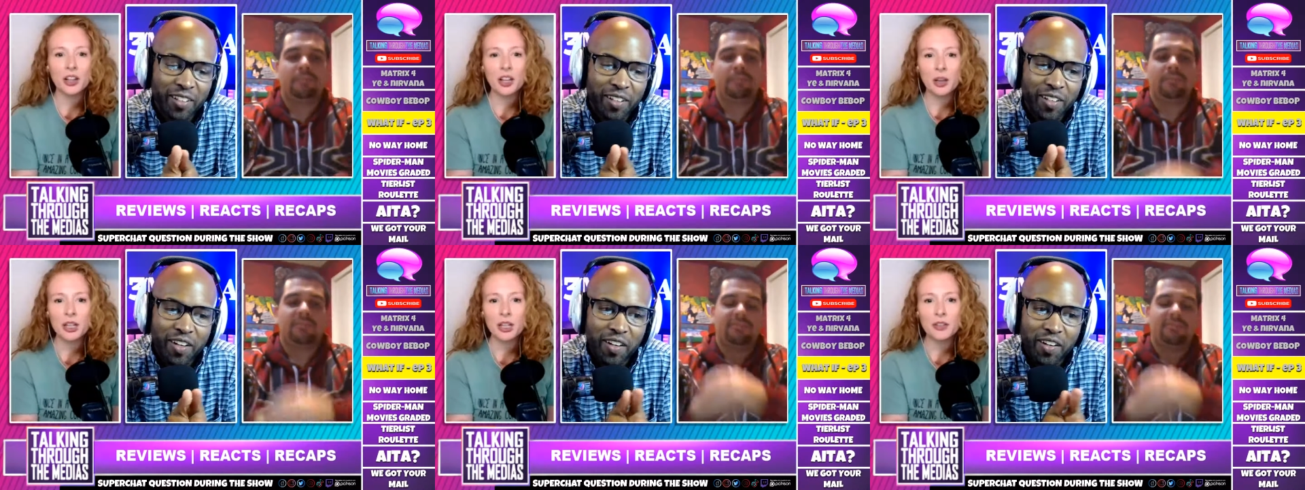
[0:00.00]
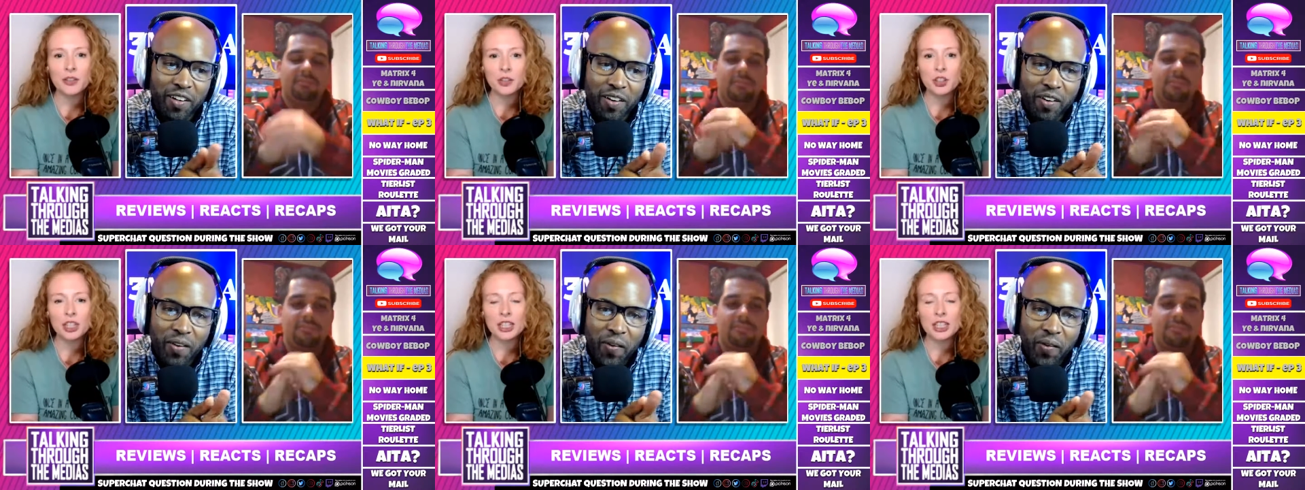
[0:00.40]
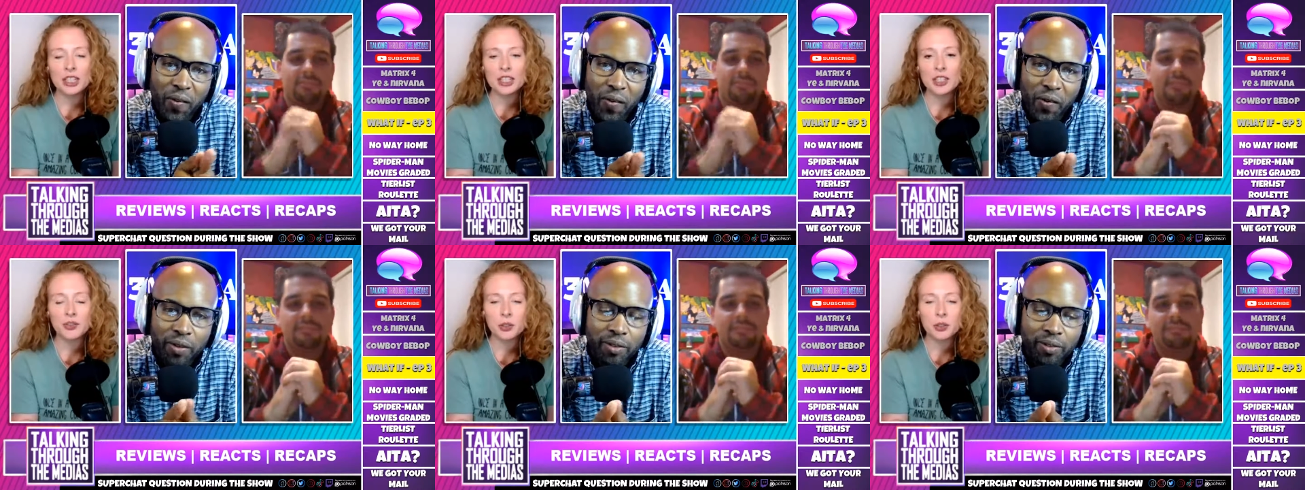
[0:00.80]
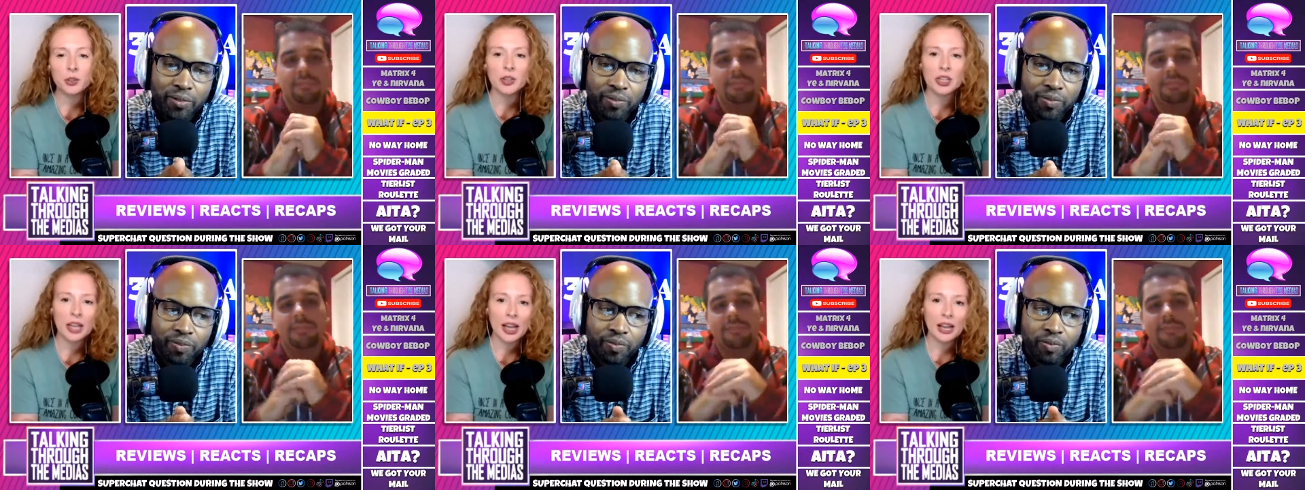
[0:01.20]
Speaker 1: I mean, if you look at the difference
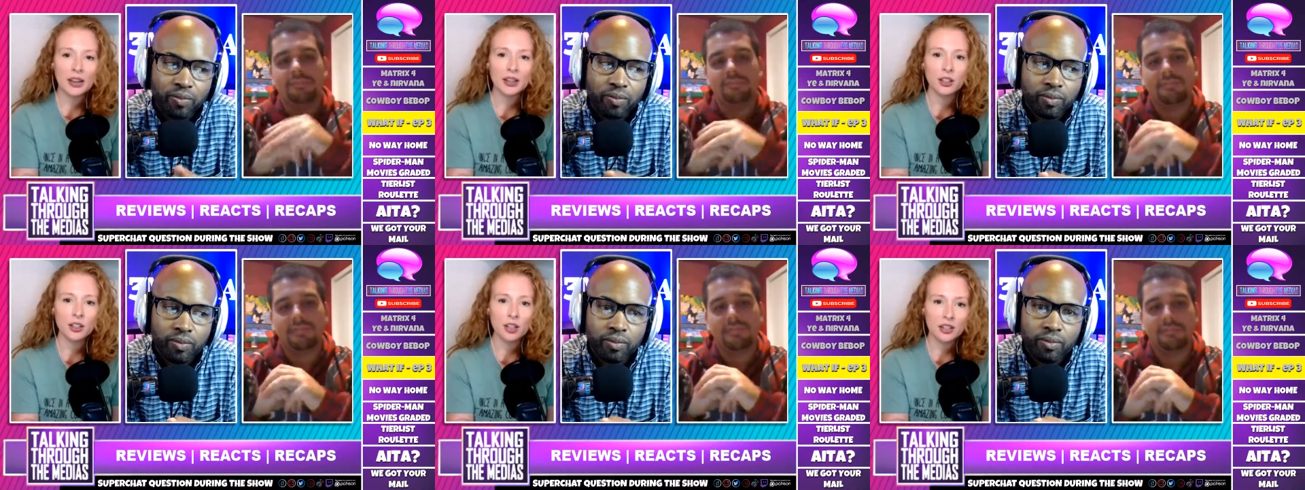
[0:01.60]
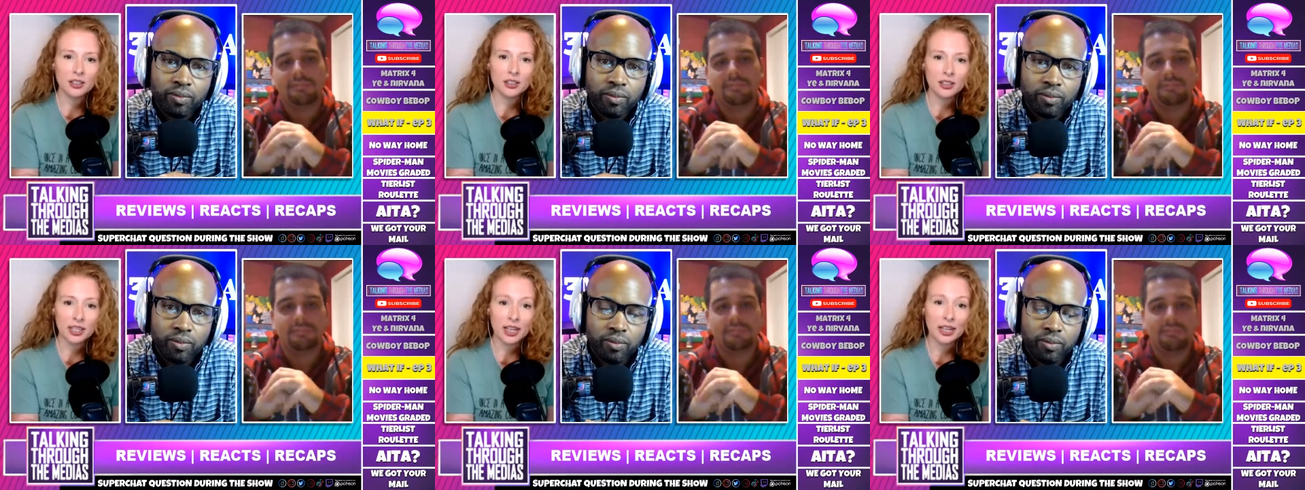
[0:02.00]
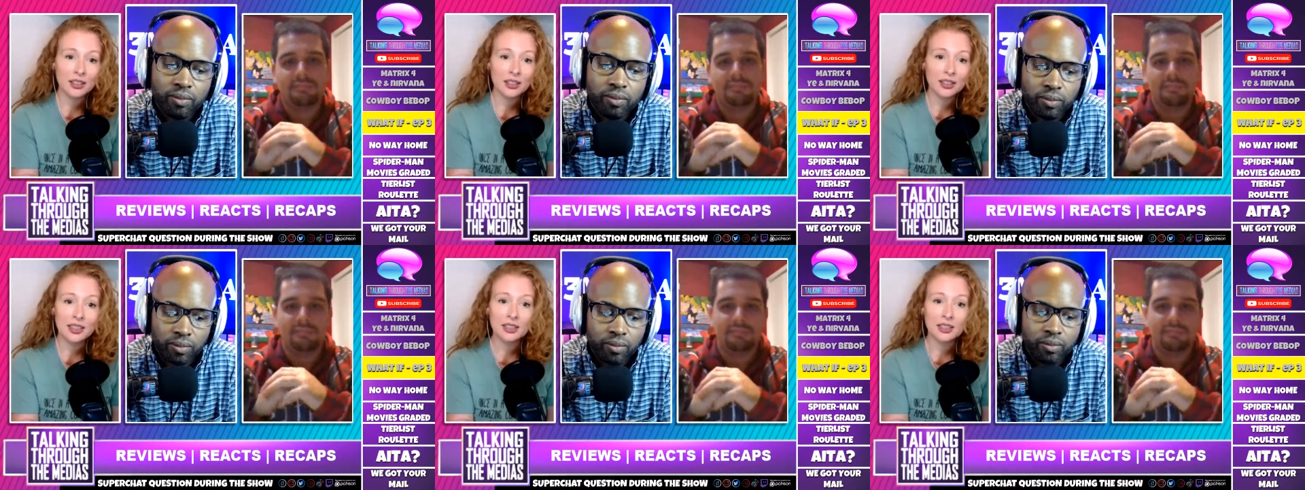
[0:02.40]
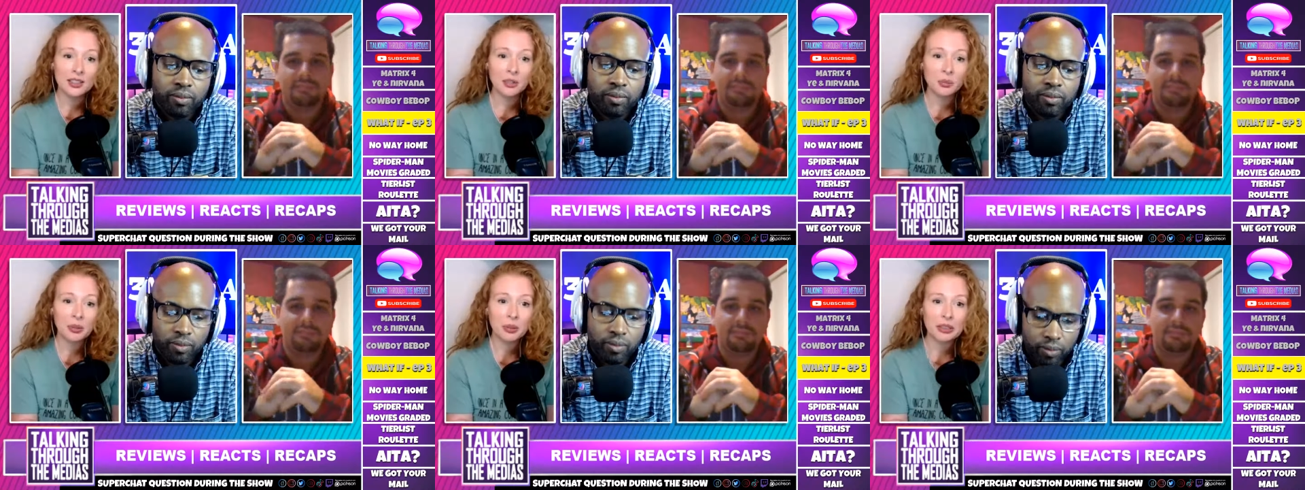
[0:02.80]
between that and the Guardians of the Galaxy, it's a
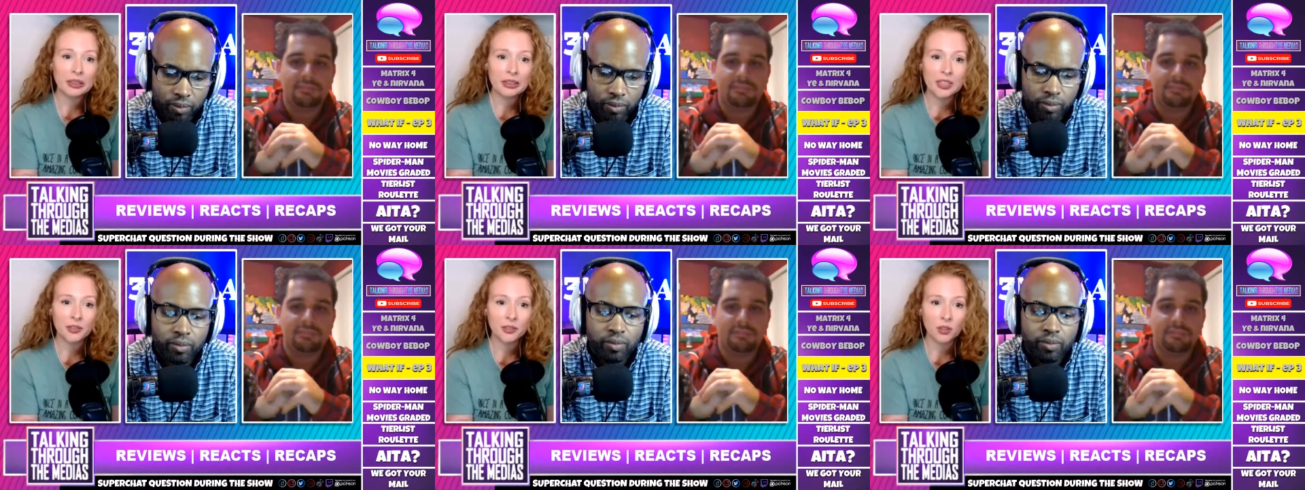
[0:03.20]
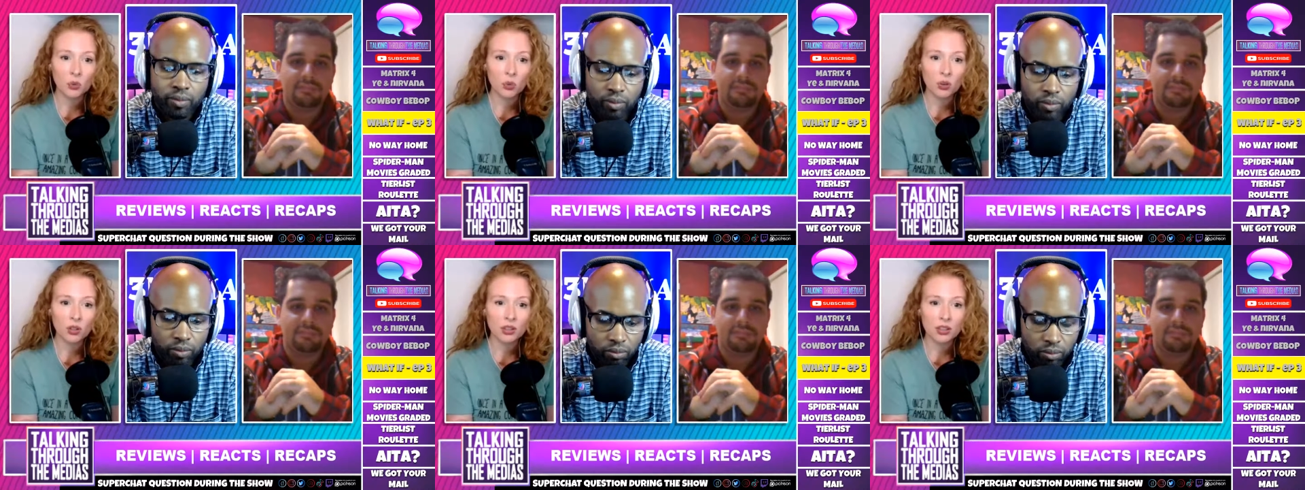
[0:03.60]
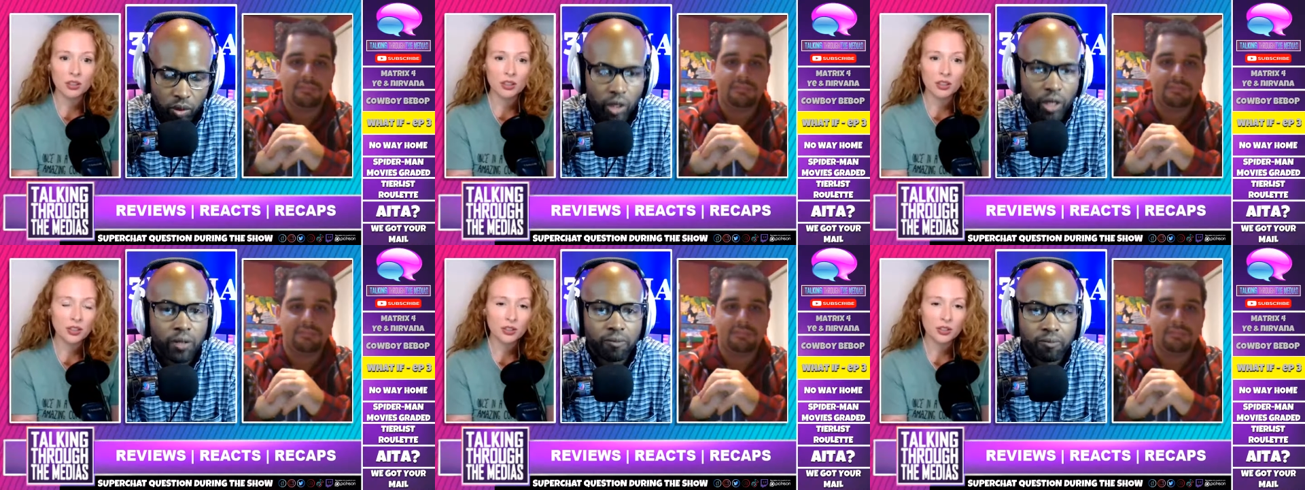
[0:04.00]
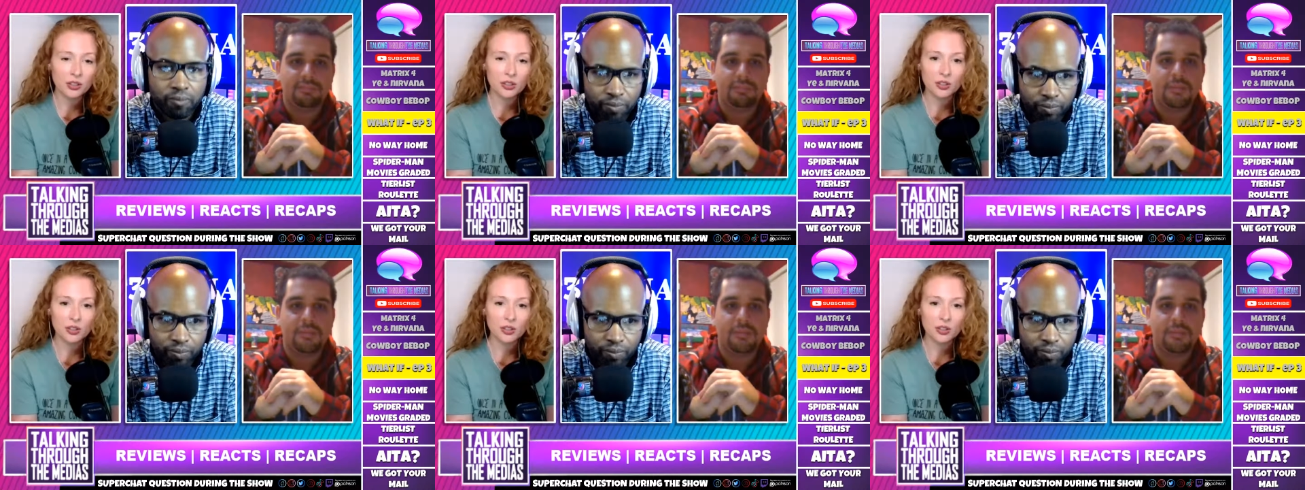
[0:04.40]
completely different world. Yeah. There's